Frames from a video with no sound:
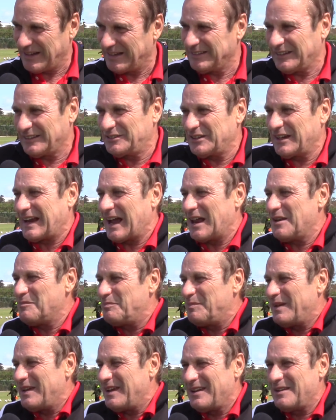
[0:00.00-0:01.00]
they can
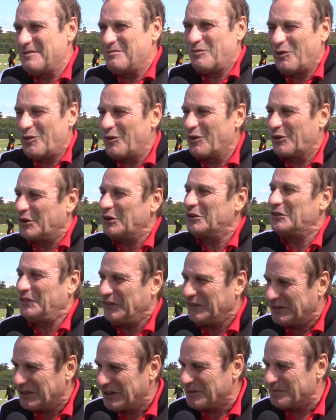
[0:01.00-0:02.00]
be more
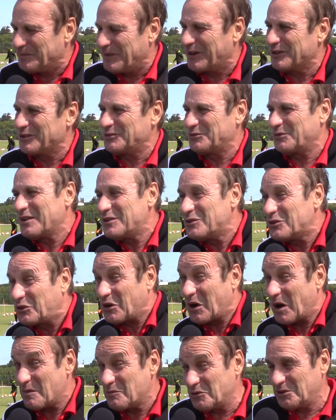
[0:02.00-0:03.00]
confident, because when you
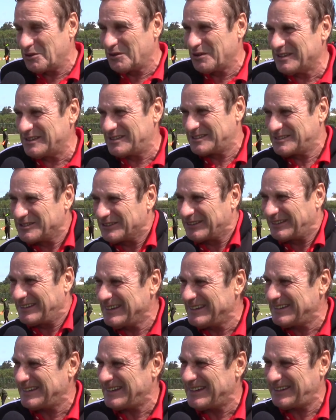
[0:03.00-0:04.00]
come, you know it's not
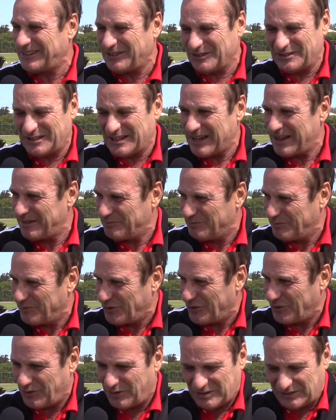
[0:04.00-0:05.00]
easy. So they are
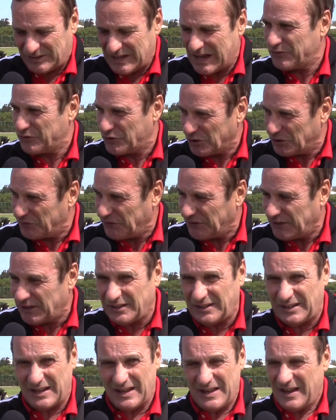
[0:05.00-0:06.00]
more
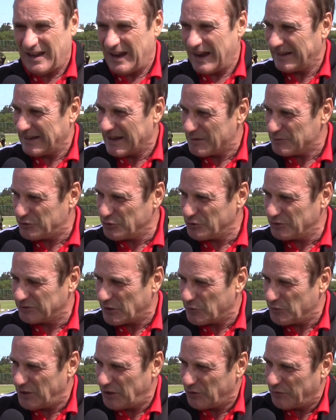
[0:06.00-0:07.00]
self-confident, and I'm sure they
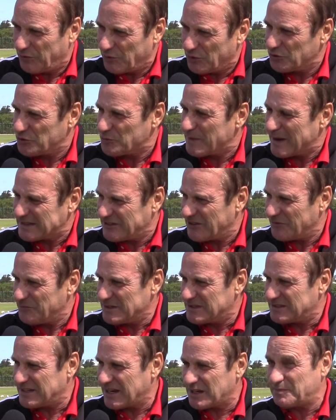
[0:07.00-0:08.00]
will avoid the massive
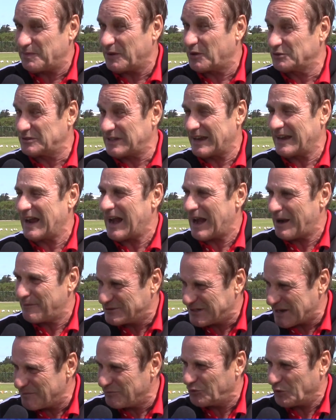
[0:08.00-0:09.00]
mistakes because I help
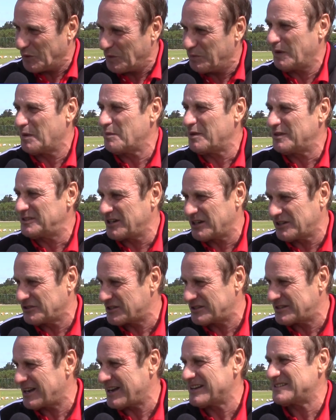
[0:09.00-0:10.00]
them to implement the
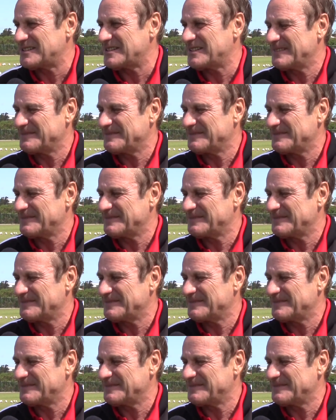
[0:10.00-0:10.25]
exercise.